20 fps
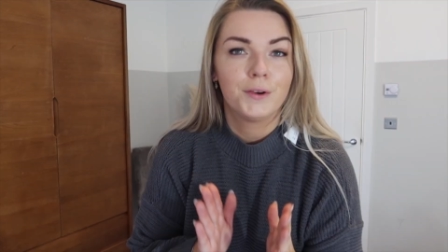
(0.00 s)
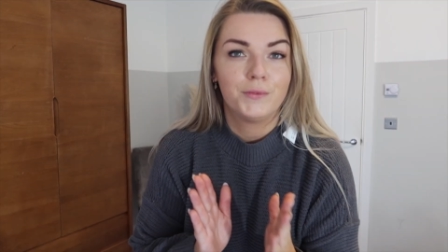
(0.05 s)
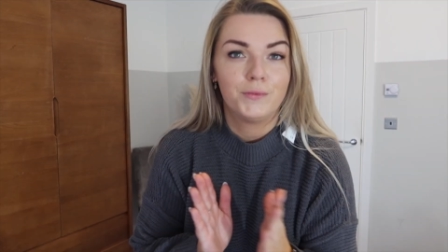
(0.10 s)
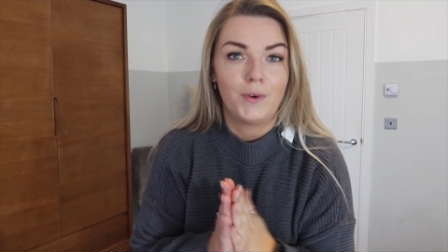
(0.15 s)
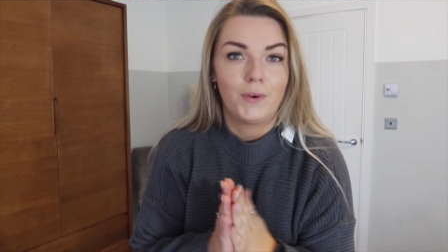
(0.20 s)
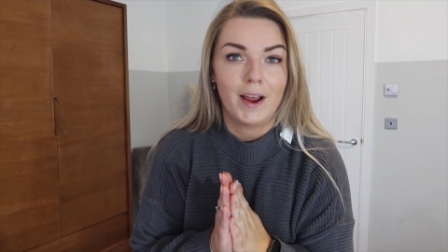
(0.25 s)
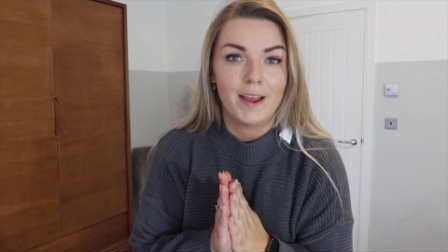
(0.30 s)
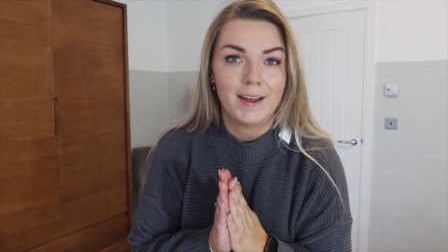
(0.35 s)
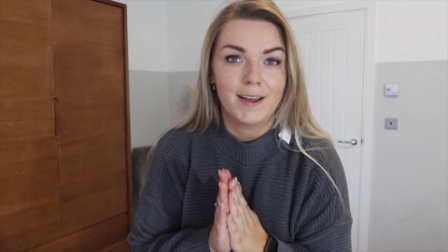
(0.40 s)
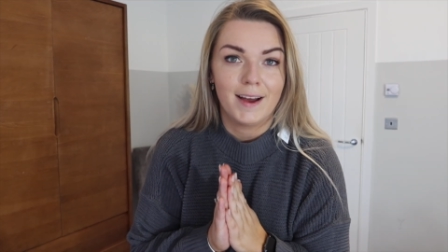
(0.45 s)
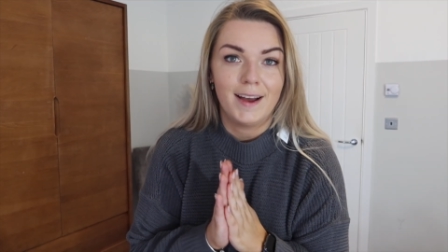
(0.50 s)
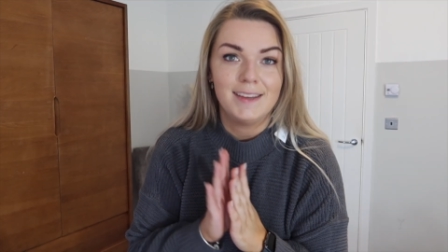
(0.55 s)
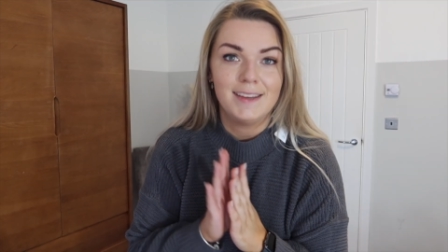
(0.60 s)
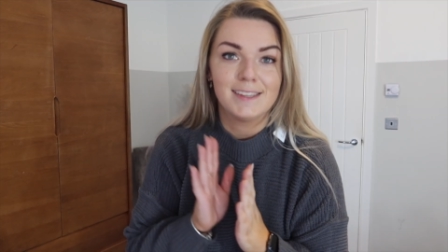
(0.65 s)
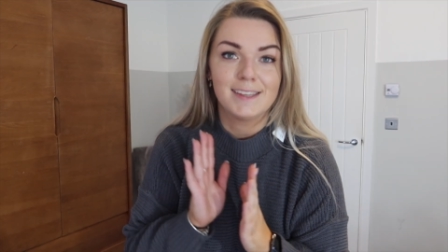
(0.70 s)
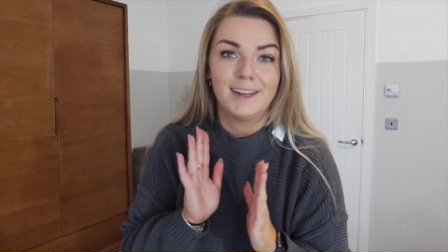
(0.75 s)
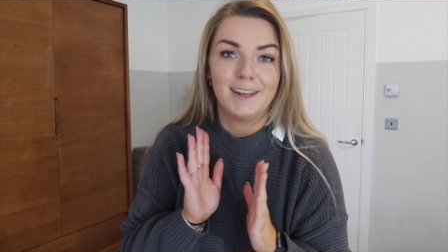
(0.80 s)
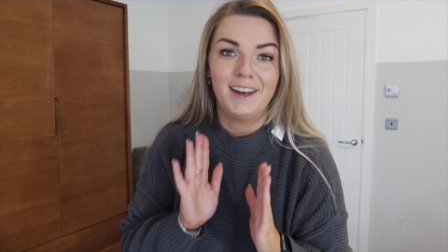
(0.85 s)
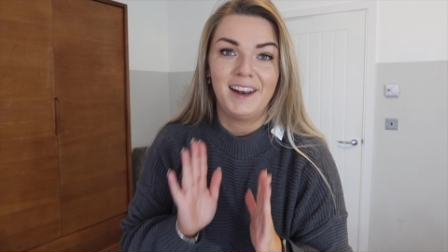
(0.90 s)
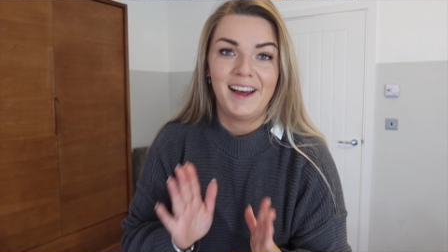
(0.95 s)
Right
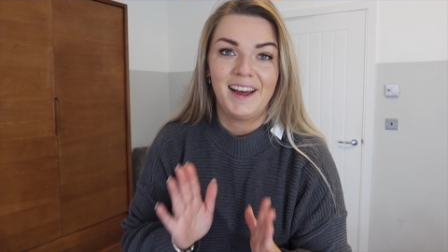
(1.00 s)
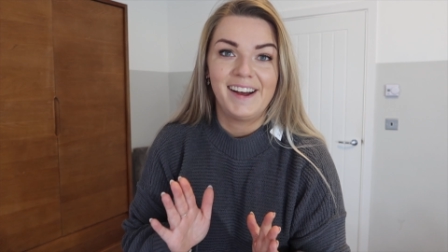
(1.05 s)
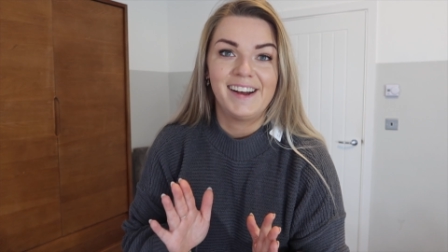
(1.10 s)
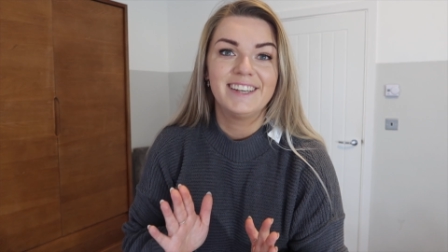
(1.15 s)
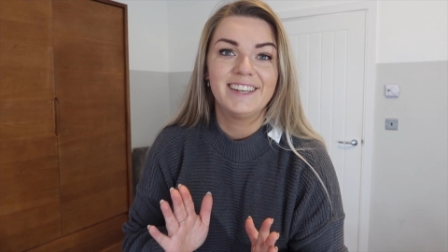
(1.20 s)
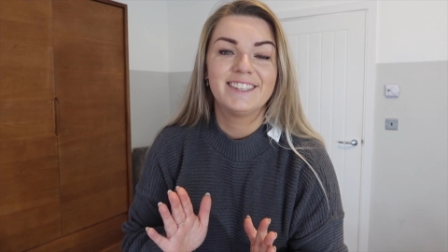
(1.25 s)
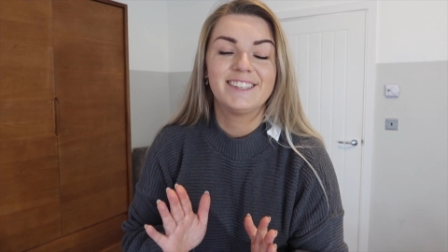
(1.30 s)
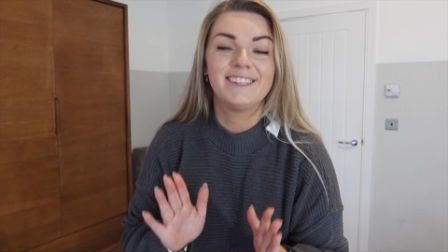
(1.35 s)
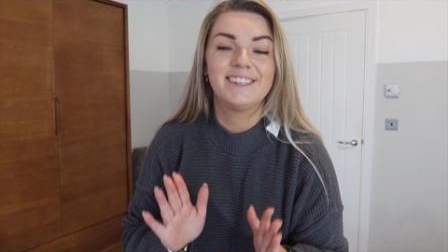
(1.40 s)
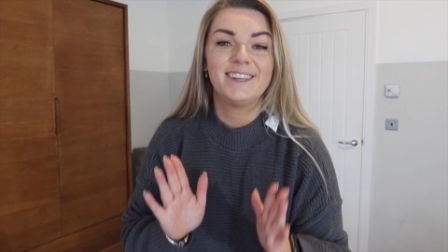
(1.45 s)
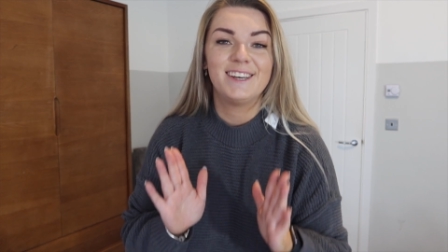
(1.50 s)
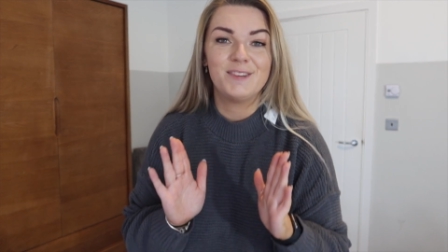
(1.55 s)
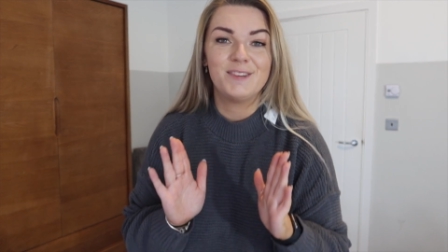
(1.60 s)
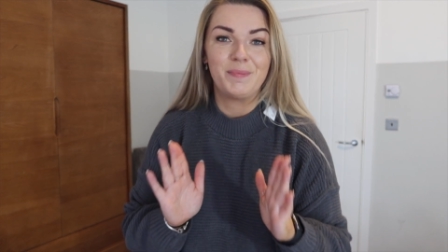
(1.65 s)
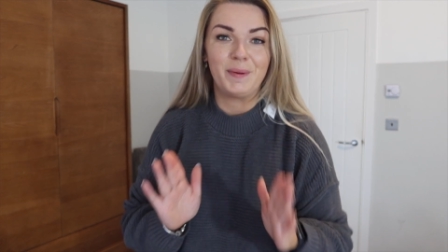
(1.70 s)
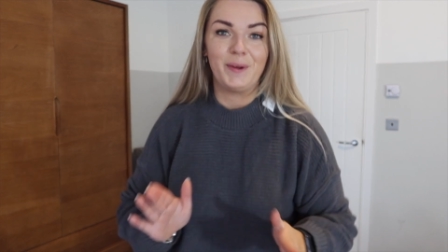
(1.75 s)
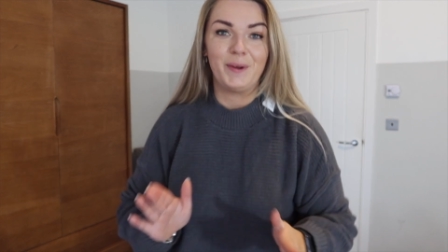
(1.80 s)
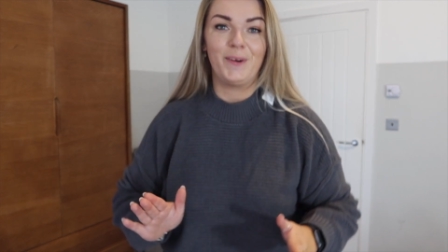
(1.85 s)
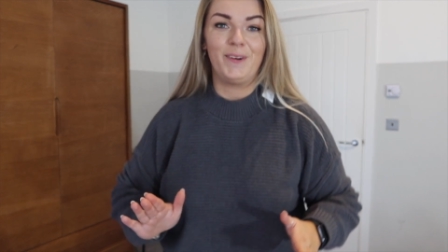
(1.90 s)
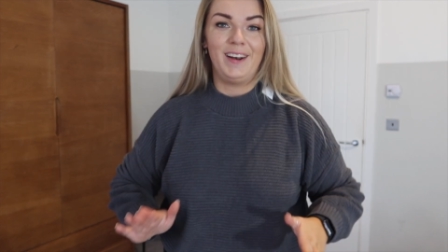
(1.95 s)
guys, last
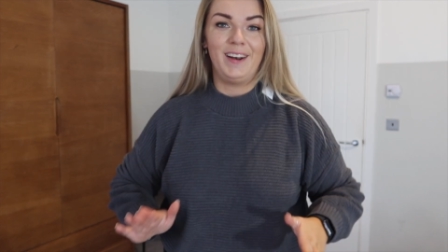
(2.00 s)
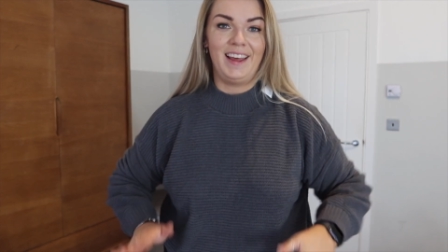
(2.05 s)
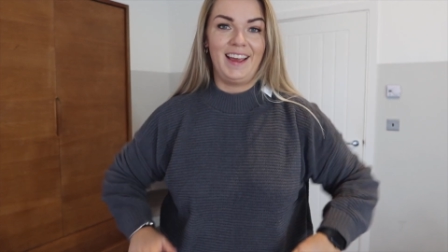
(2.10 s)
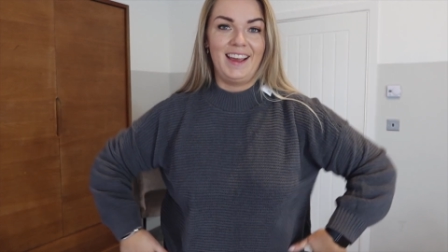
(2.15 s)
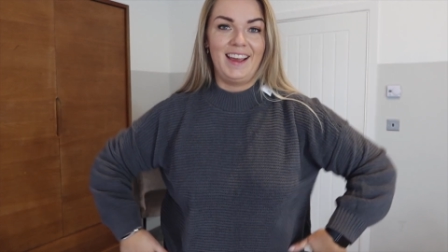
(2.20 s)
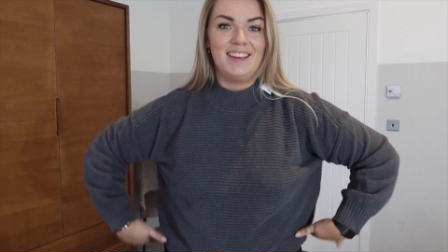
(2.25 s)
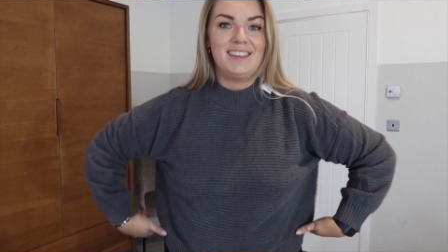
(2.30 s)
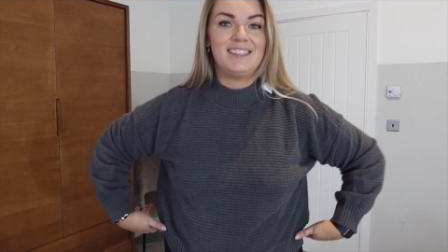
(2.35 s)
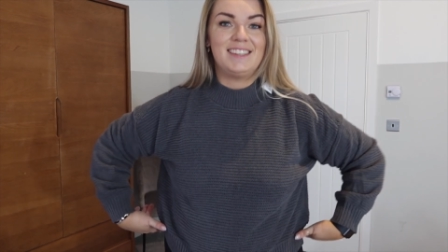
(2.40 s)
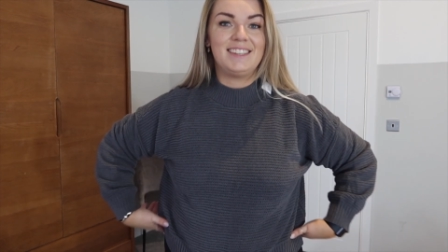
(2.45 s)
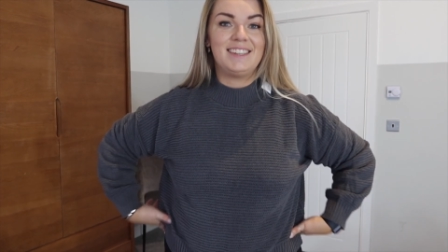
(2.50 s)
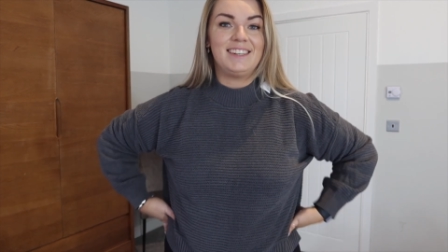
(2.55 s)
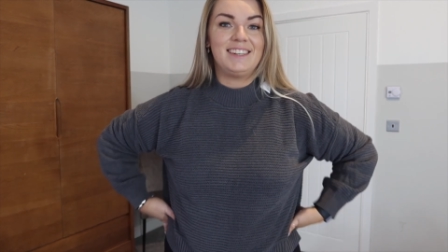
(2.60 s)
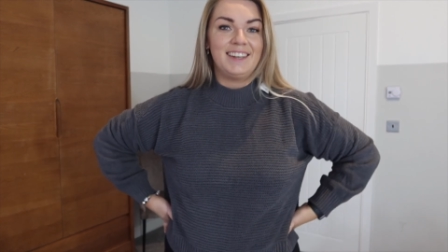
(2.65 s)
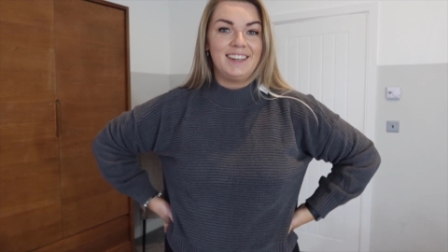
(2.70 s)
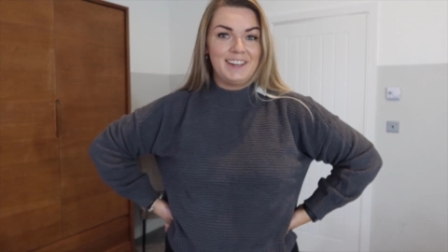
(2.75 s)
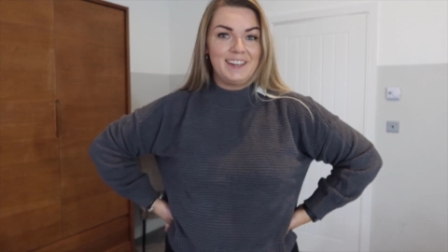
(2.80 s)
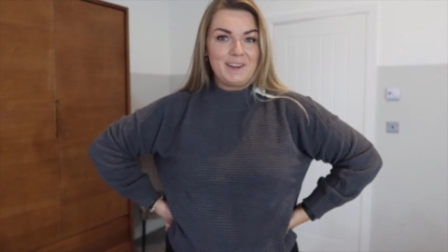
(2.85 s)
but not least,